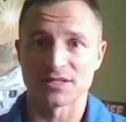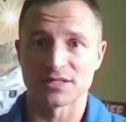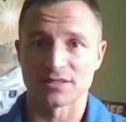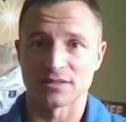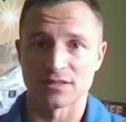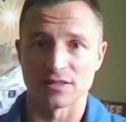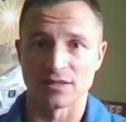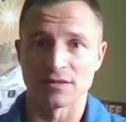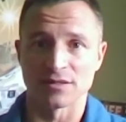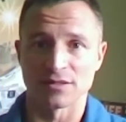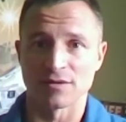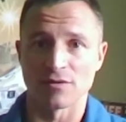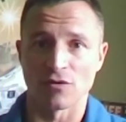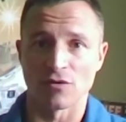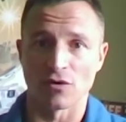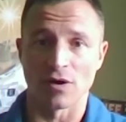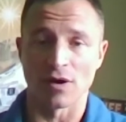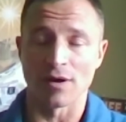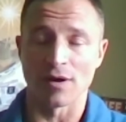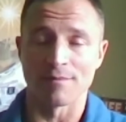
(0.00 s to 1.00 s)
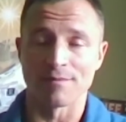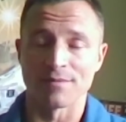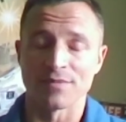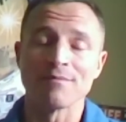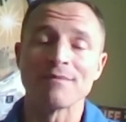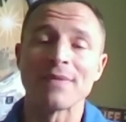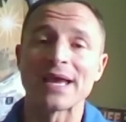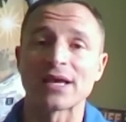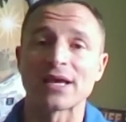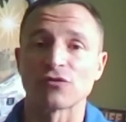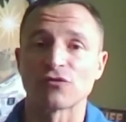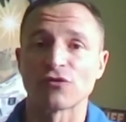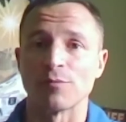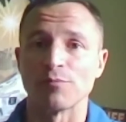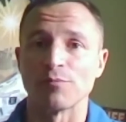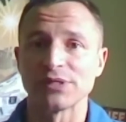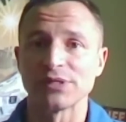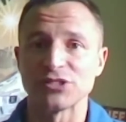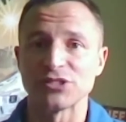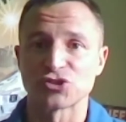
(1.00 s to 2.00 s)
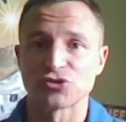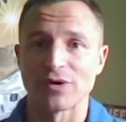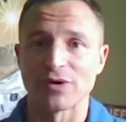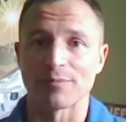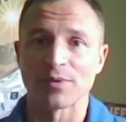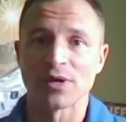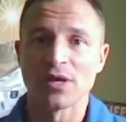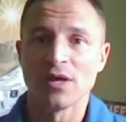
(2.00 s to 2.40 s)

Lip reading: to make a complete trip.